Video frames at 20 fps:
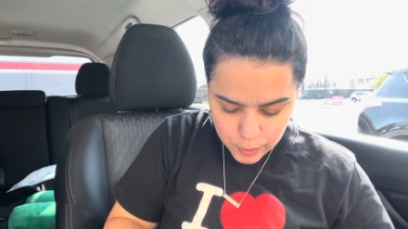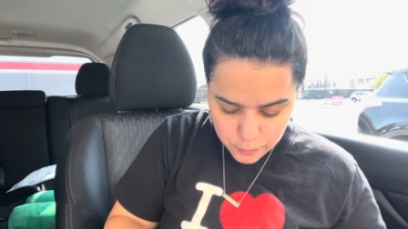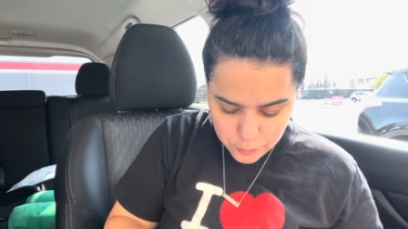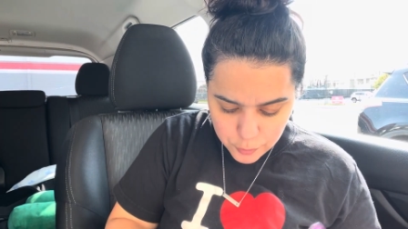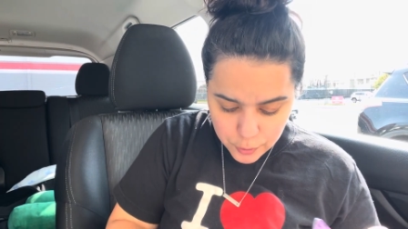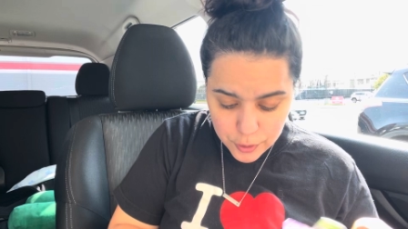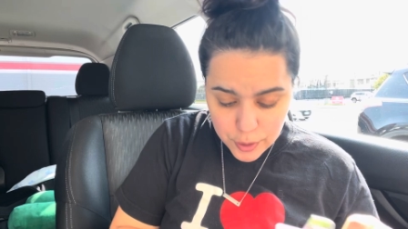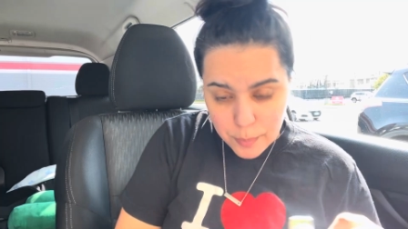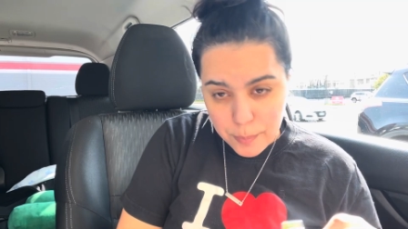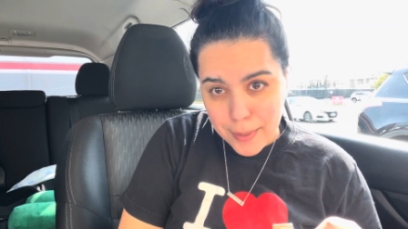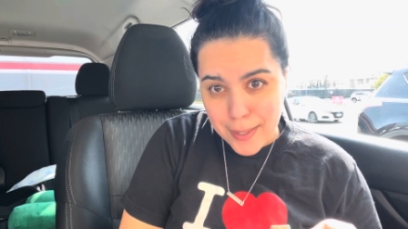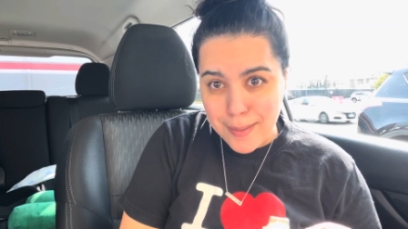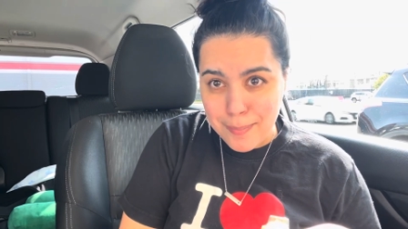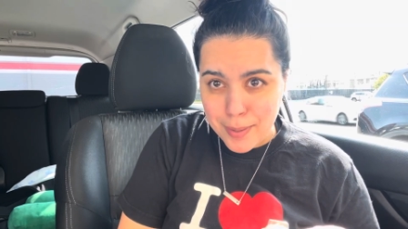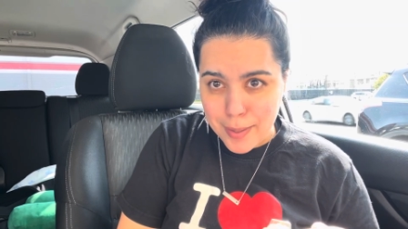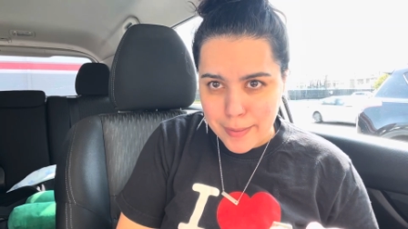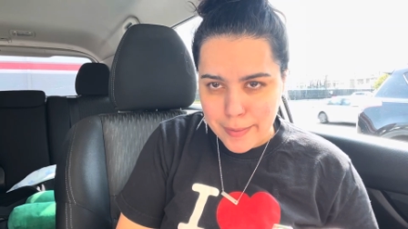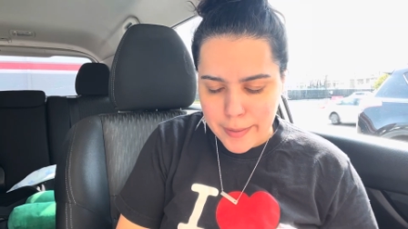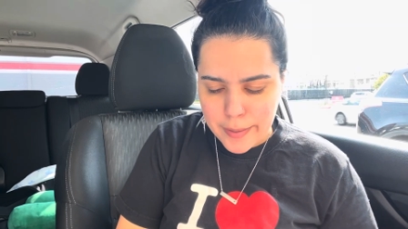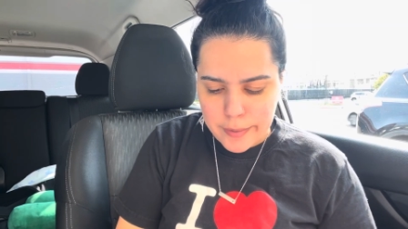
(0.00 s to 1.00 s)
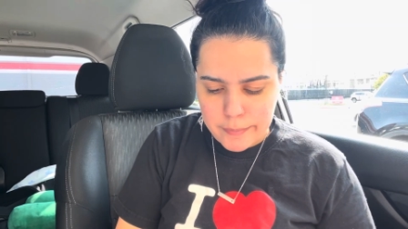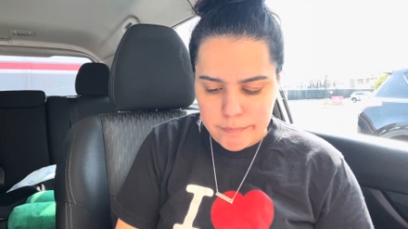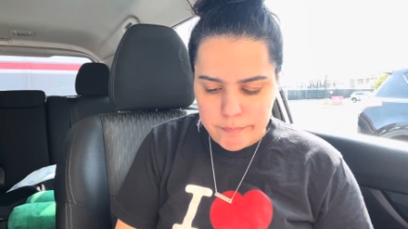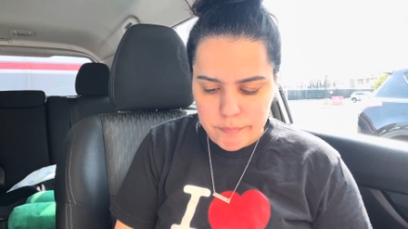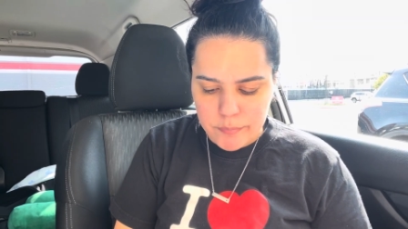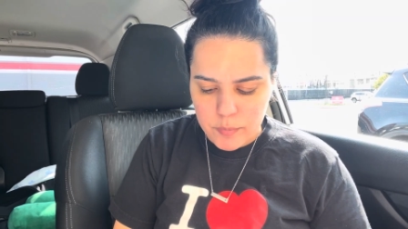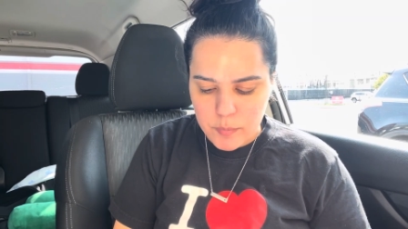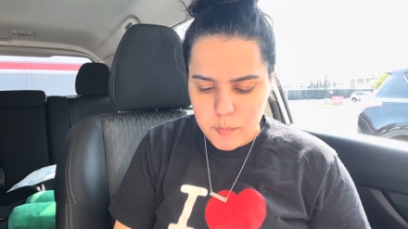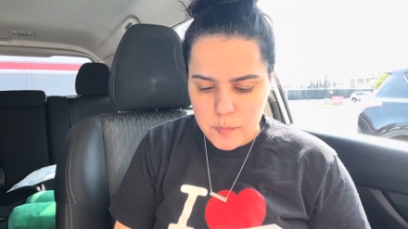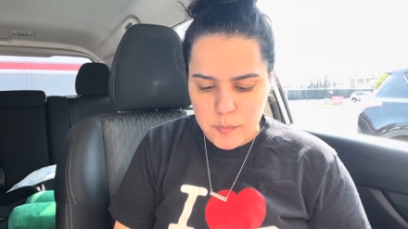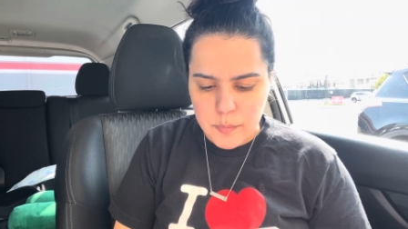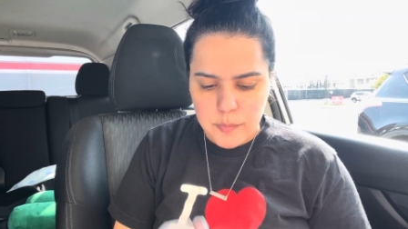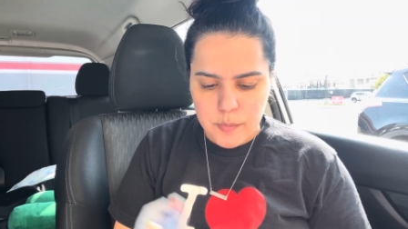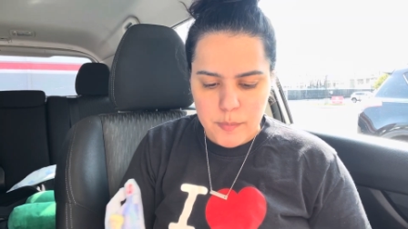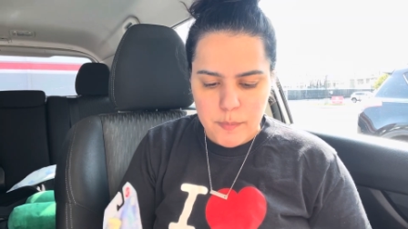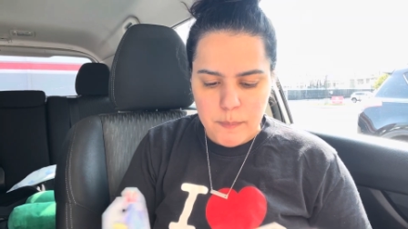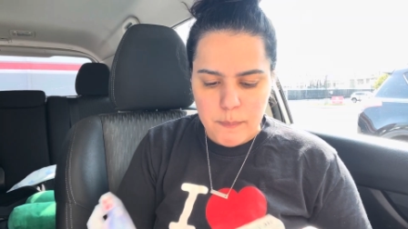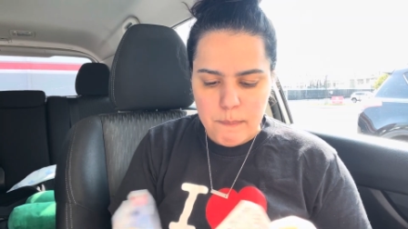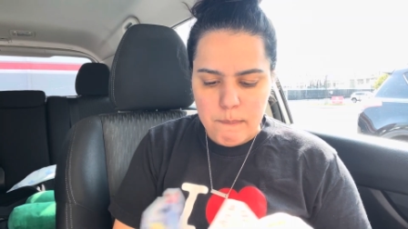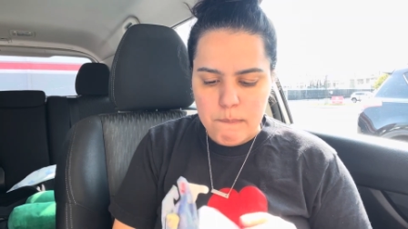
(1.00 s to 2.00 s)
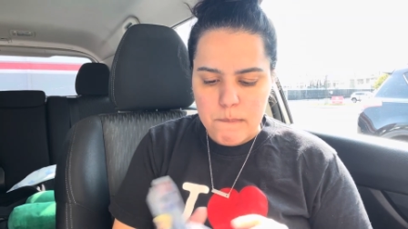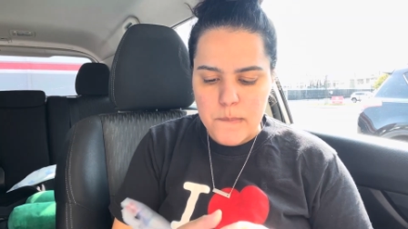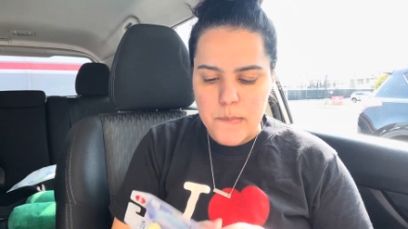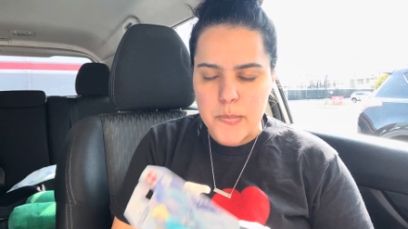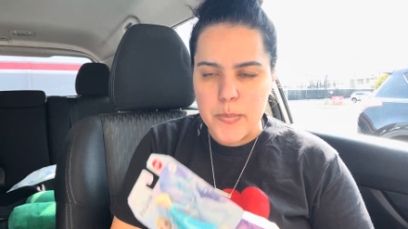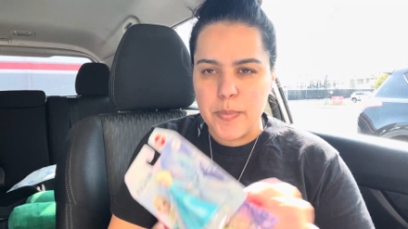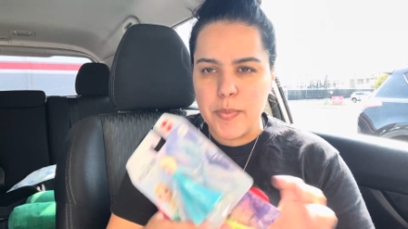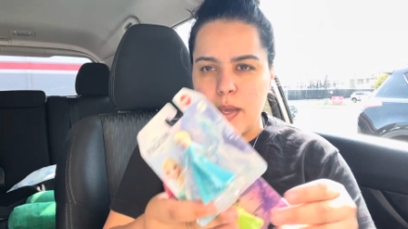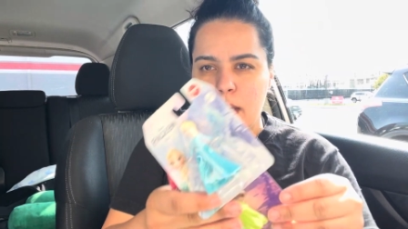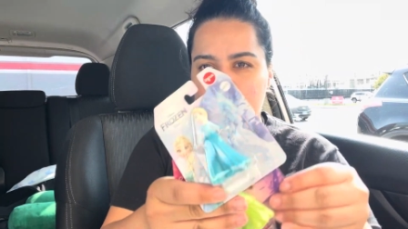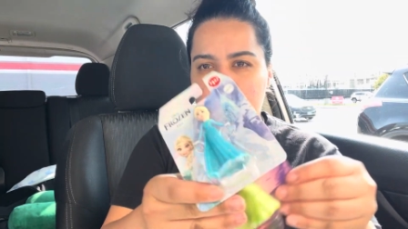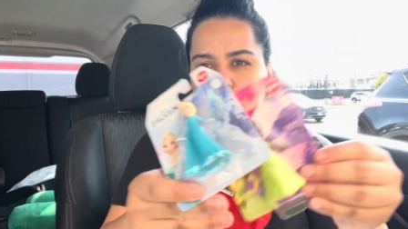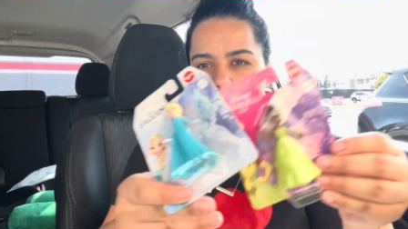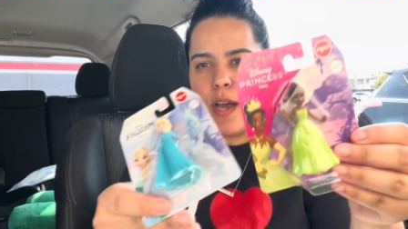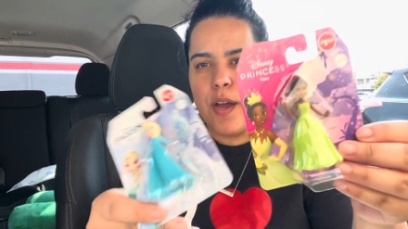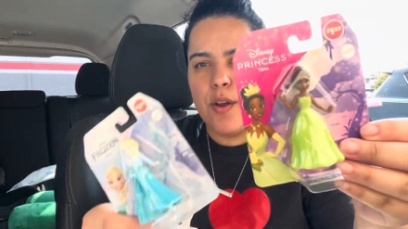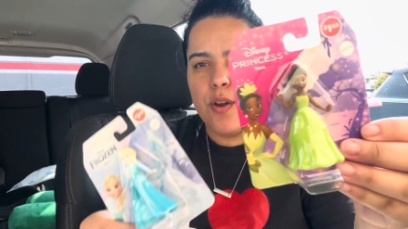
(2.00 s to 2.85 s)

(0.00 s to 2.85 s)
for the baby again i got